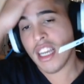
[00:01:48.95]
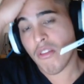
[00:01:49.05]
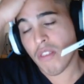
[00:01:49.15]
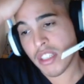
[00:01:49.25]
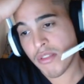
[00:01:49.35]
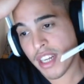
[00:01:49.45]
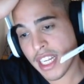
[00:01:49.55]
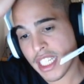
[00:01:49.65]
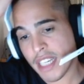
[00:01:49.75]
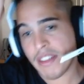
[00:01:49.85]
was
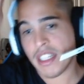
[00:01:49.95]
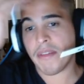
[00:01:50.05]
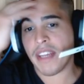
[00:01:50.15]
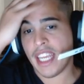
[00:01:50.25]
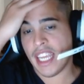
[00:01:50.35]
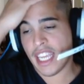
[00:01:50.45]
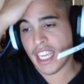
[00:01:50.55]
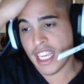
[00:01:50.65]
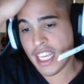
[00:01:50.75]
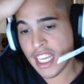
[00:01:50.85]
running WWE
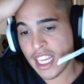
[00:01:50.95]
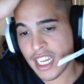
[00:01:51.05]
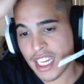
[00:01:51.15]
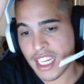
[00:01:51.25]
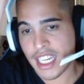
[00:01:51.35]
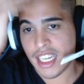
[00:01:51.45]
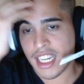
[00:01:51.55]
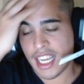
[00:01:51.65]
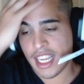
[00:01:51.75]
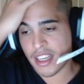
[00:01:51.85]

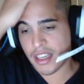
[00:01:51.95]
like